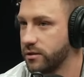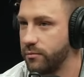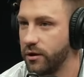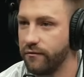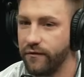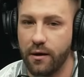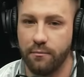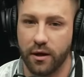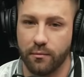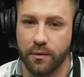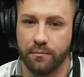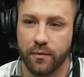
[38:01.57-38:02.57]
It'd be the vet
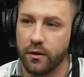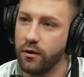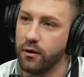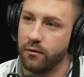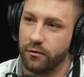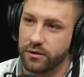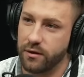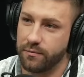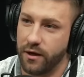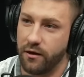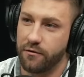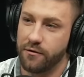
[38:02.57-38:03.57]
minimum. What's up,
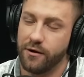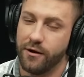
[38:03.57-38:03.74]
Tyler?